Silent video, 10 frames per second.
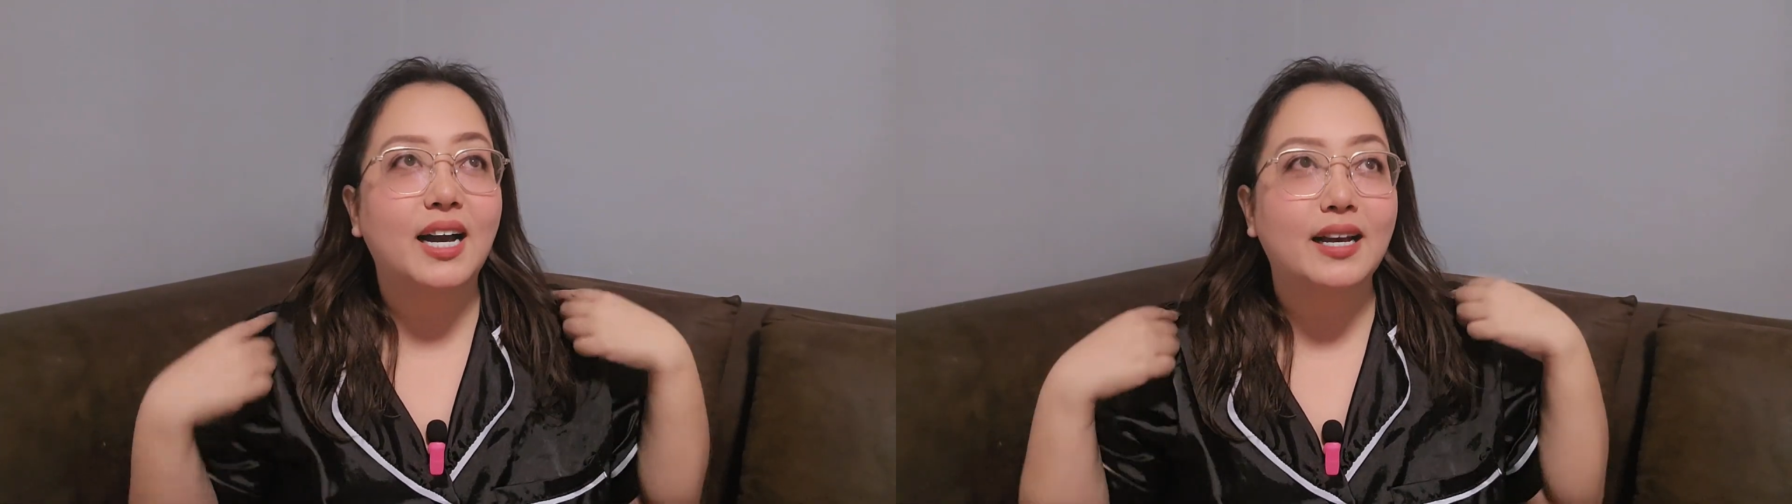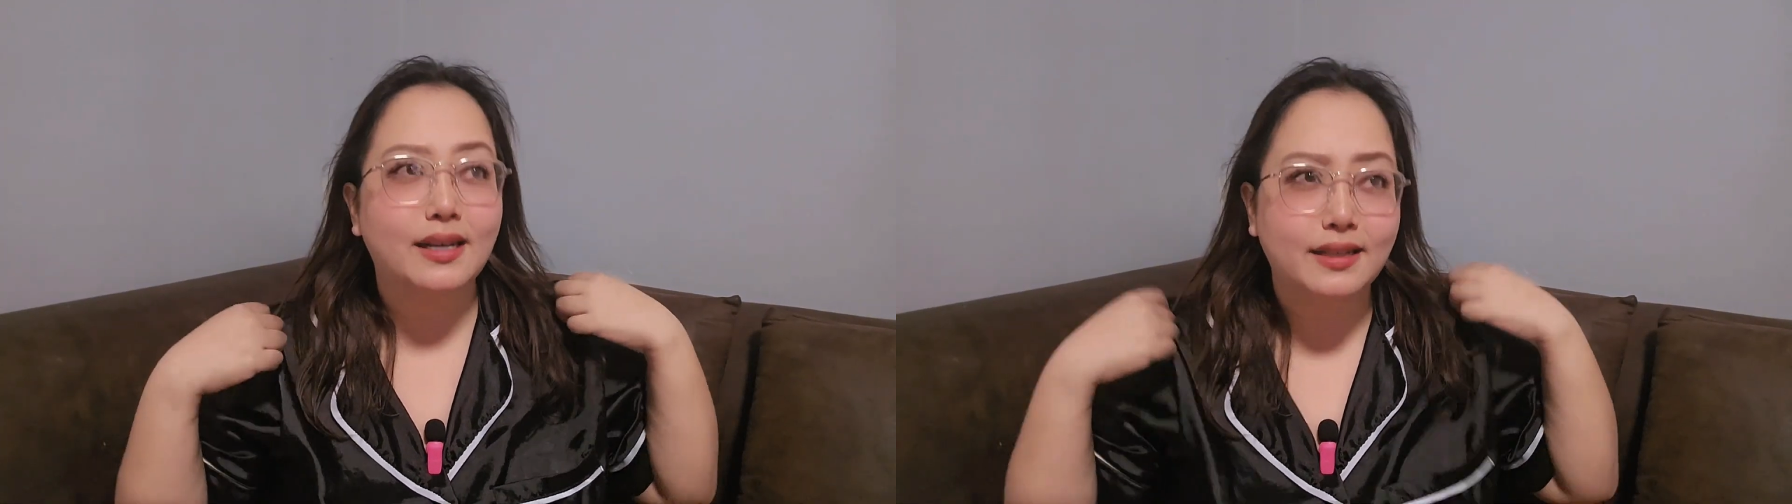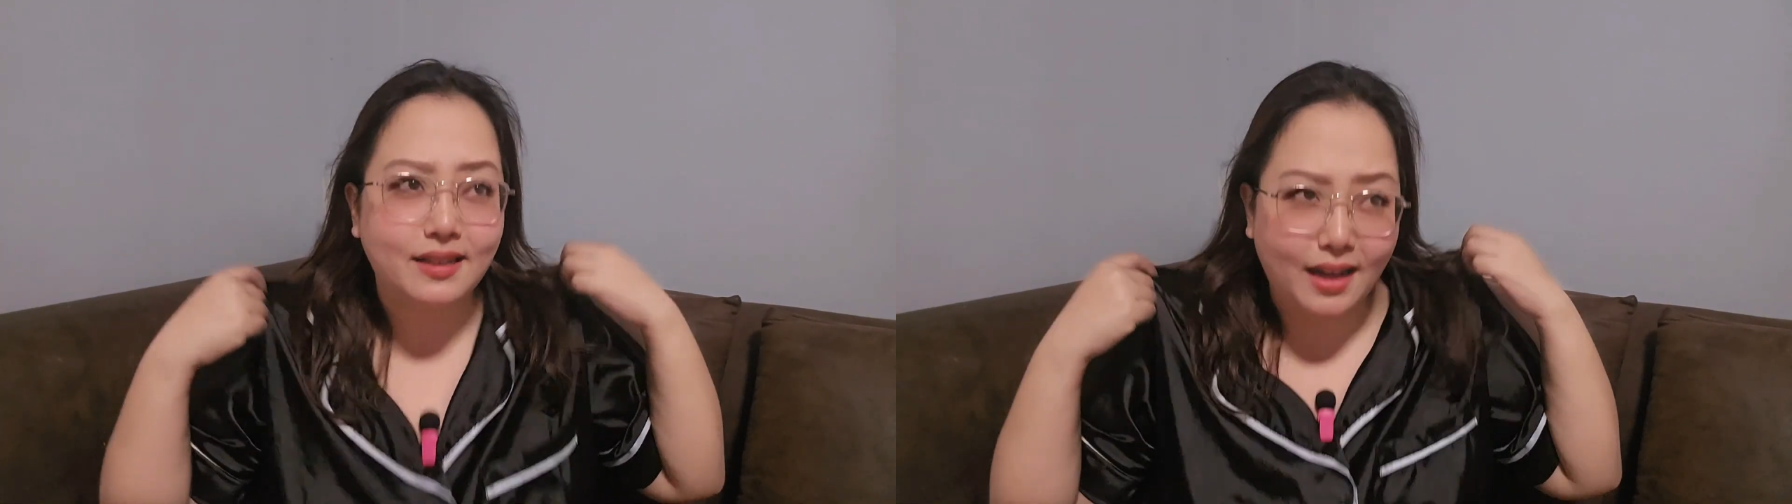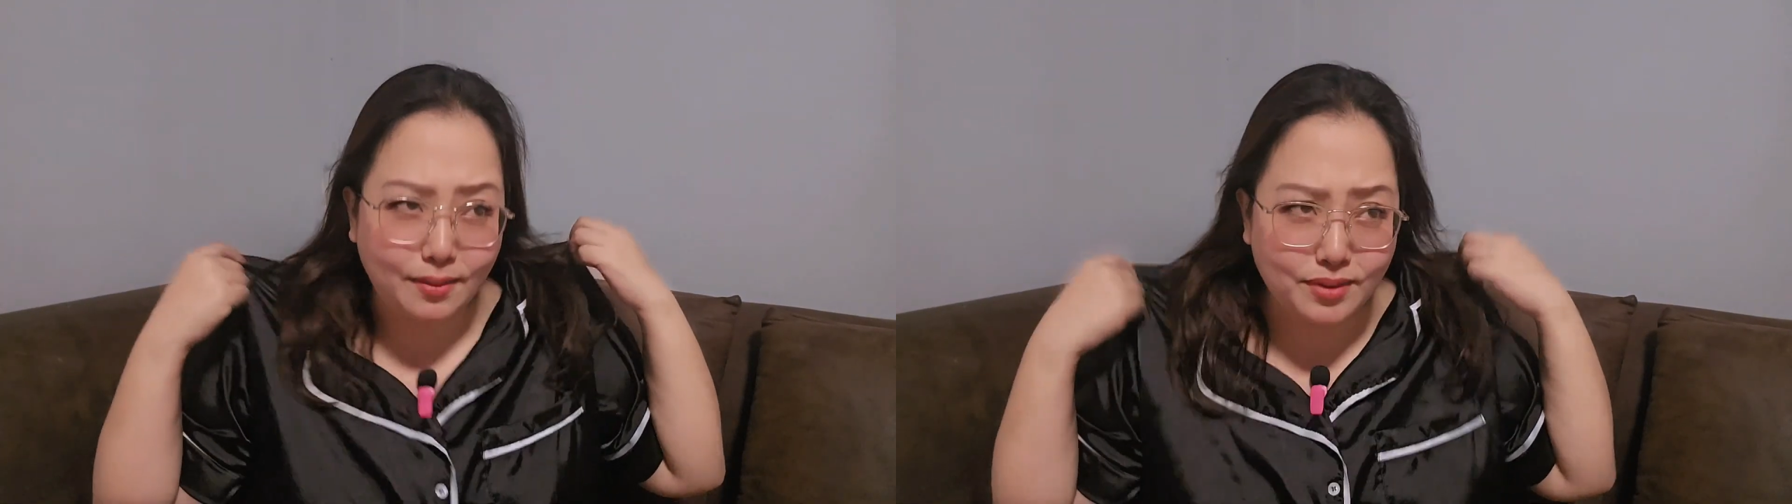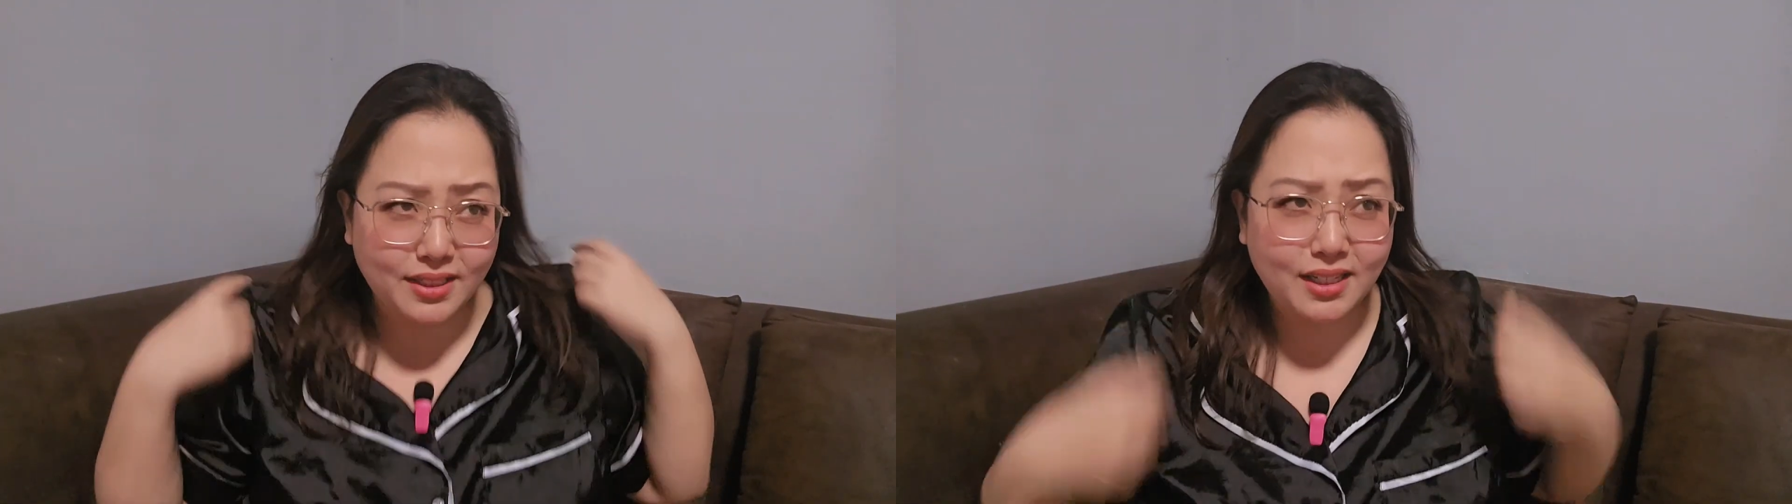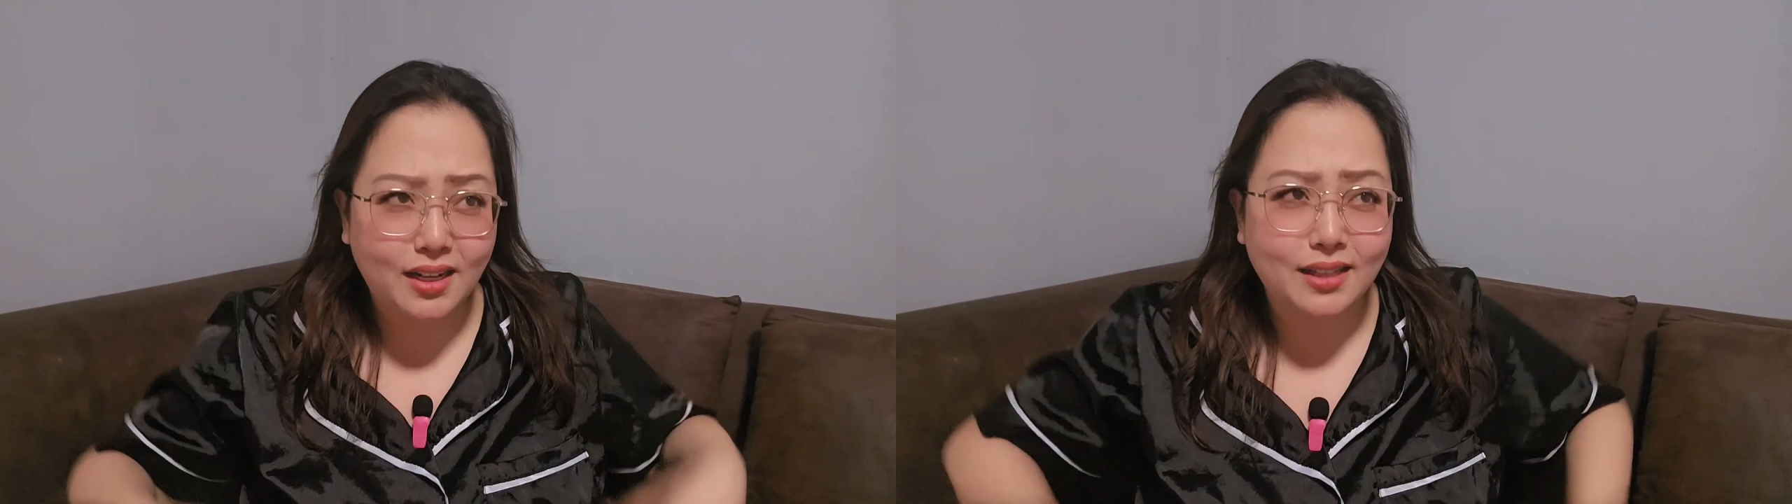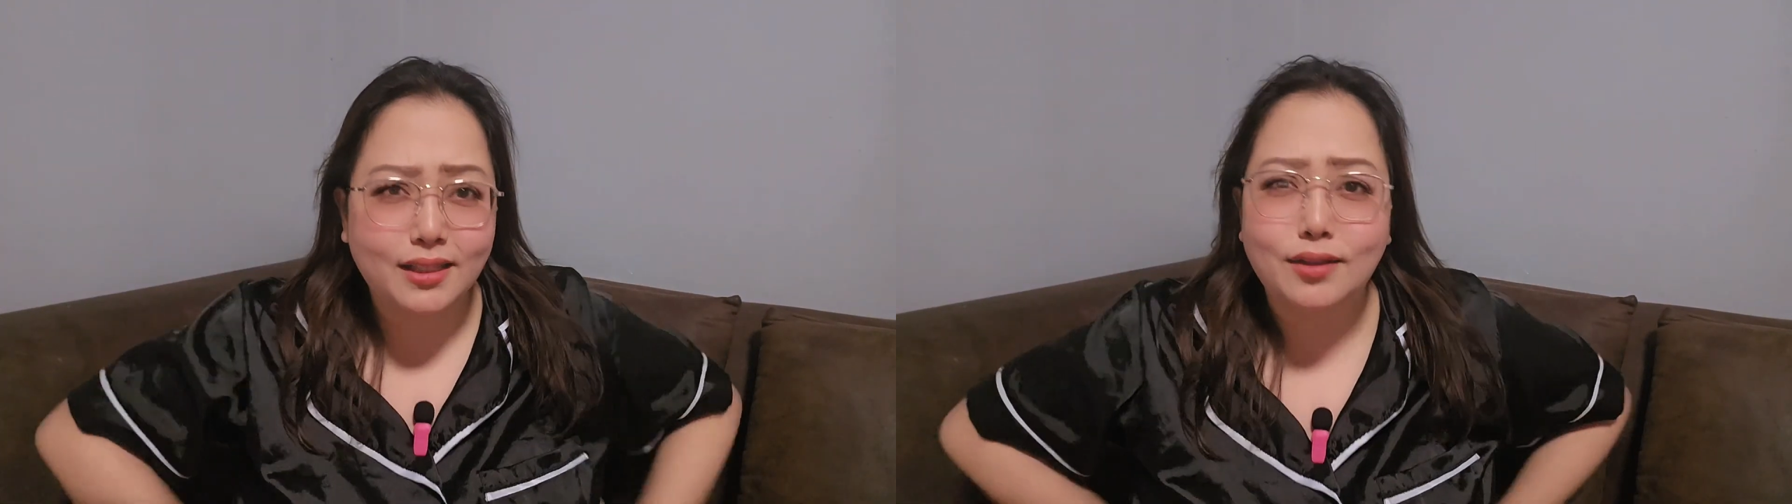I am still at